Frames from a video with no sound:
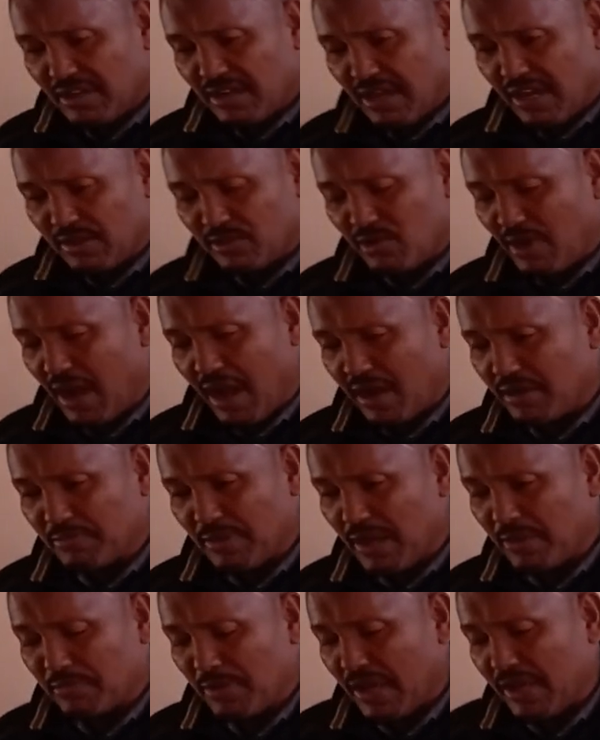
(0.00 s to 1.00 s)
I don't have
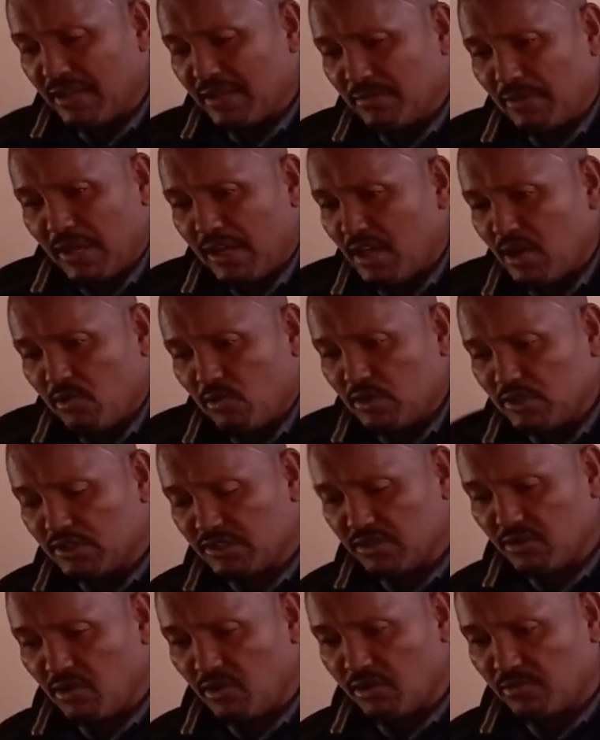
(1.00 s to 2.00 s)
my
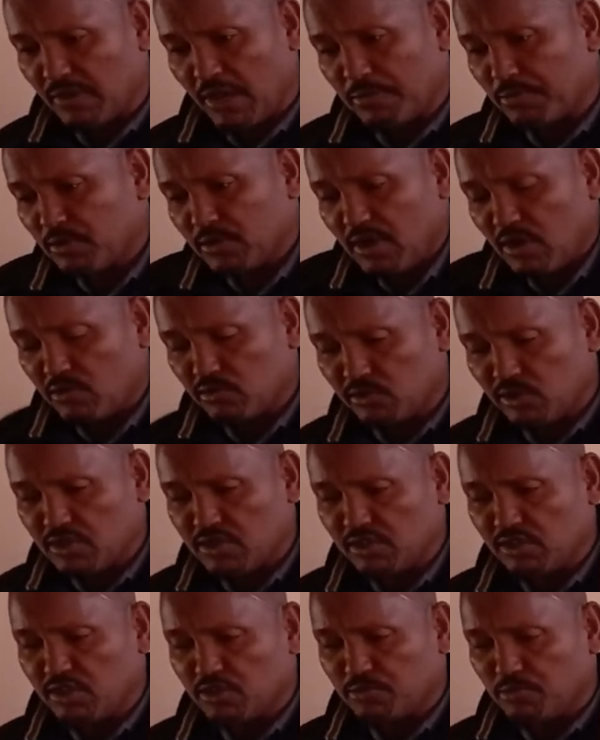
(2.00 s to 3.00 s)
language or my
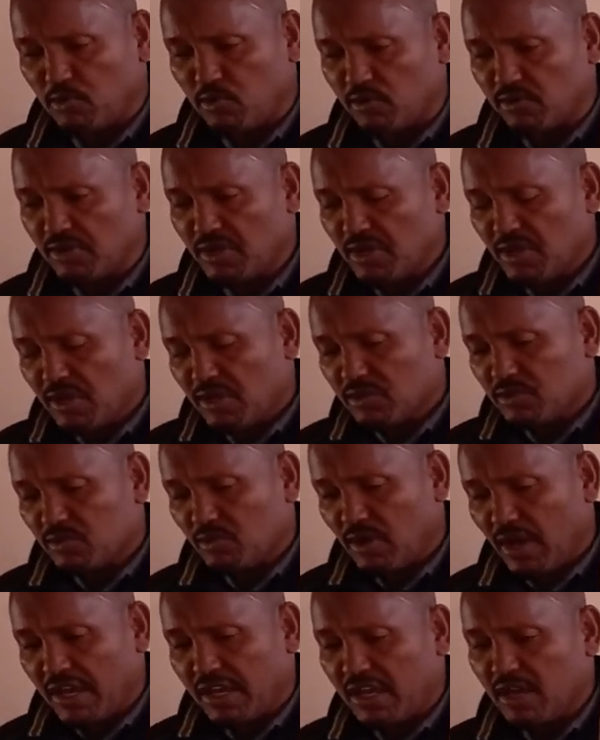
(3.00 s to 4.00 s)
pronunciation is poor,
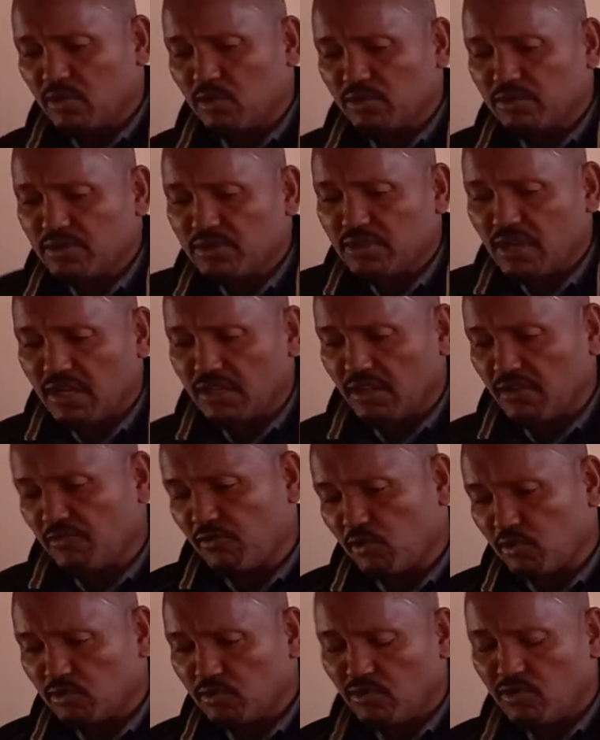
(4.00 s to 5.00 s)
so I cannot stand in
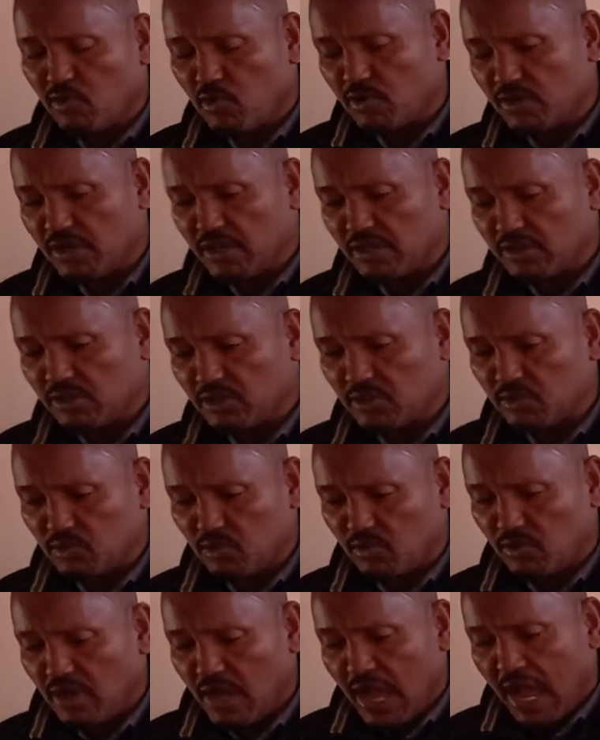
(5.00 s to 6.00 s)
front of the audiences,
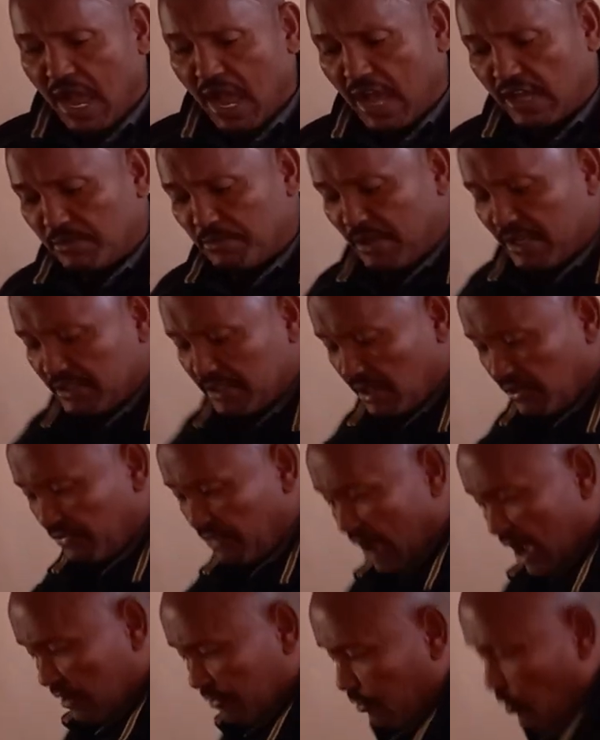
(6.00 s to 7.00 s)
so I had better
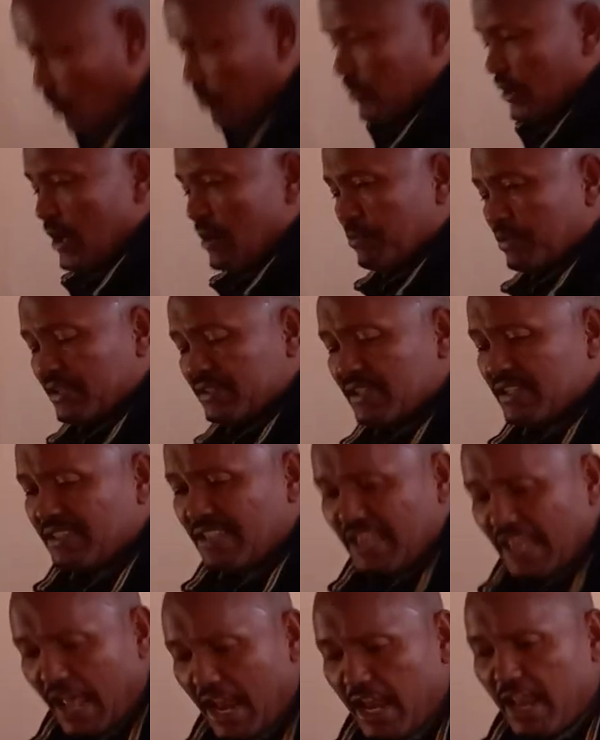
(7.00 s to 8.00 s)
far from
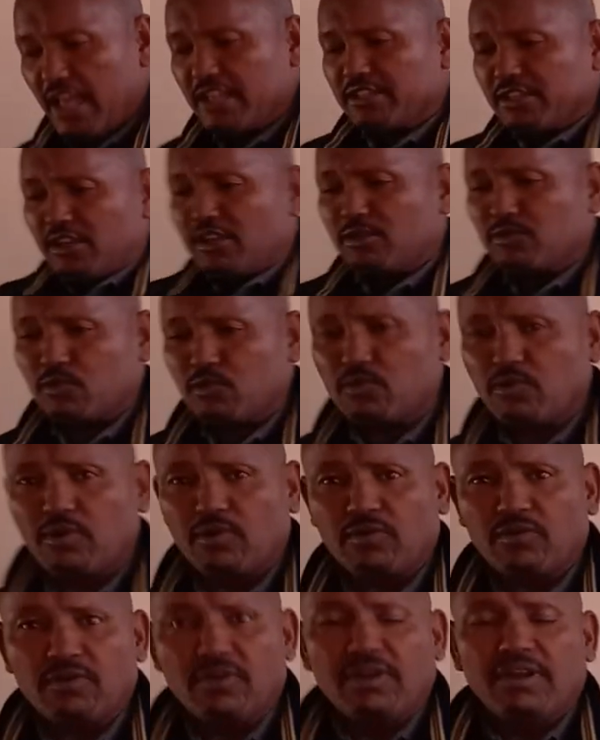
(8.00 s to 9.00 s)
presenting a lesson
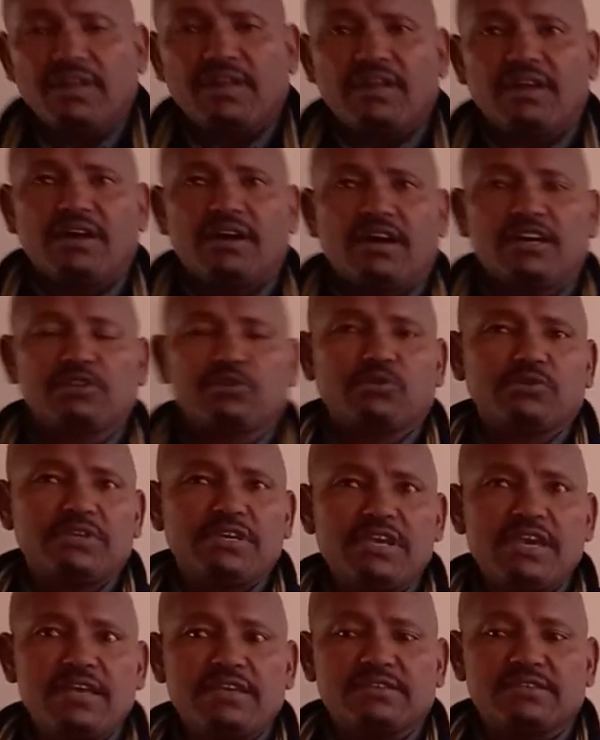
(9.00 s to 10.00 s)
to an
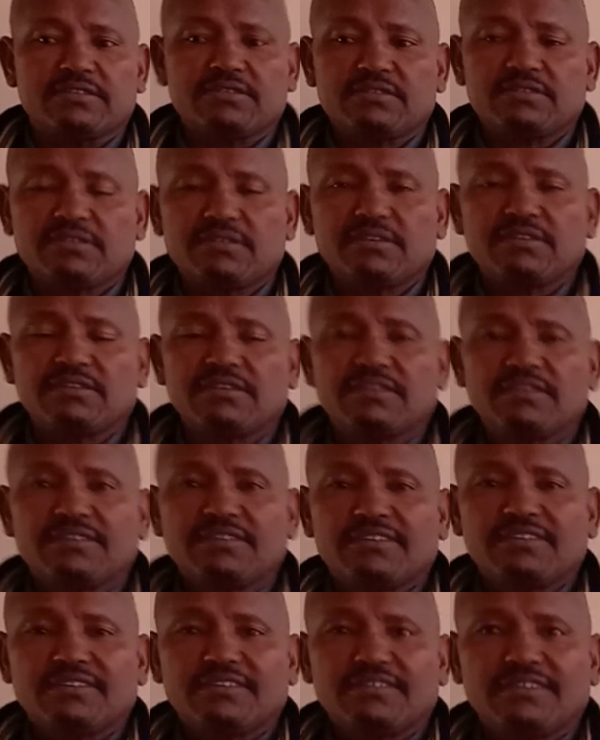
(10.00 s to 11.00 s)
audience.
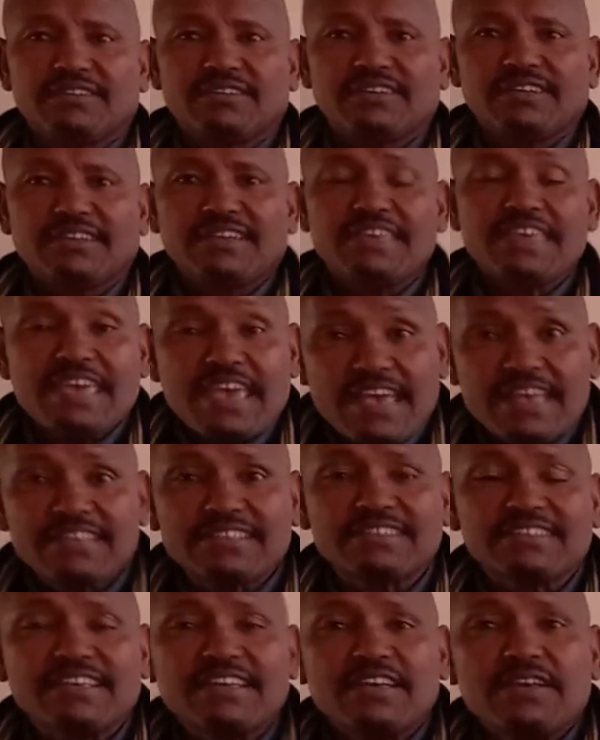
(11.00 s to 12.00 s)

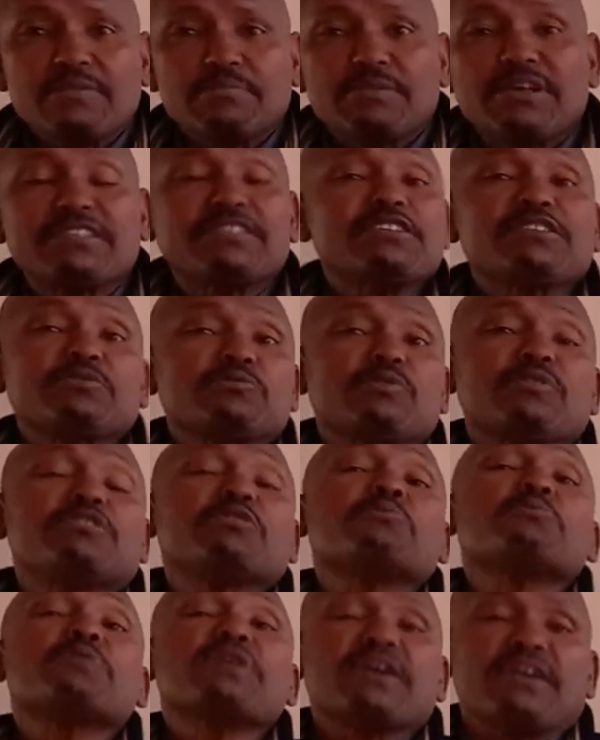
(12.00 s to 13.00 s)
Yes, but this is not the
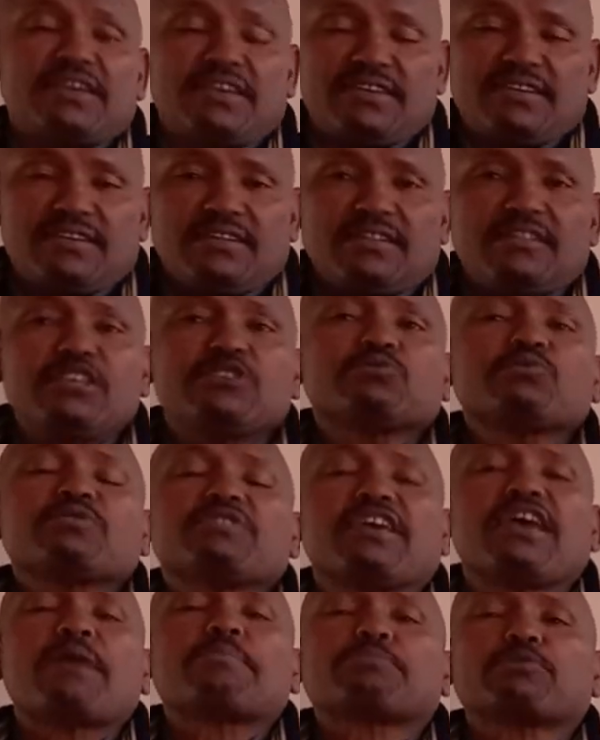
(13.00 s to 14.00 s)
way. This is not
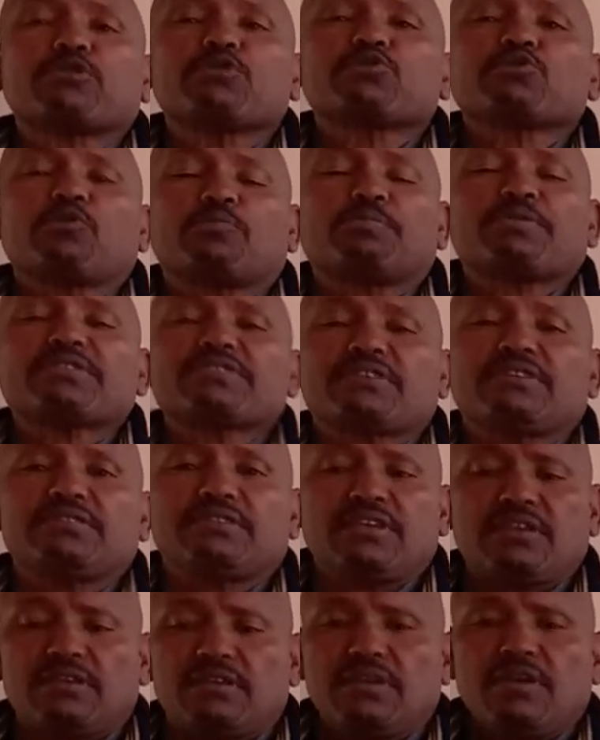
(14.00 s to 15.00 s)
the approach of
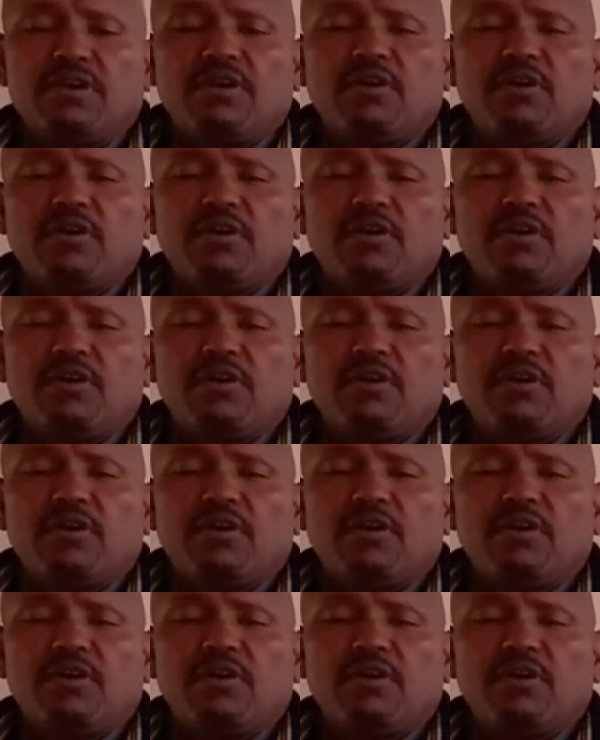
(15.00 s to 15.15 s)
presenting.